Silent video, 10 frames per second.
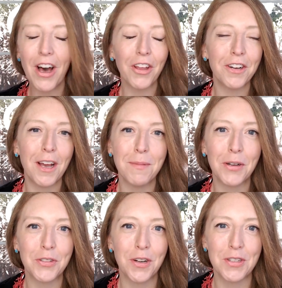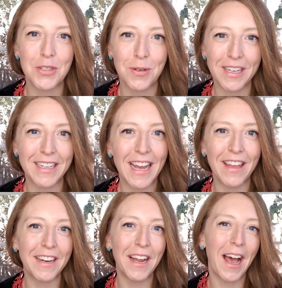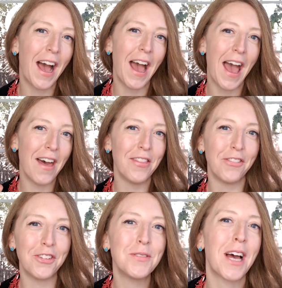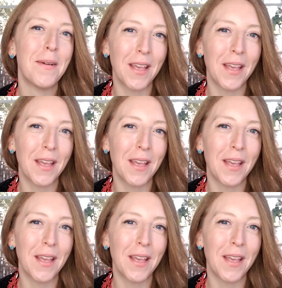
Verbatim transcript: all our nut milks are unsweetened. And then the few times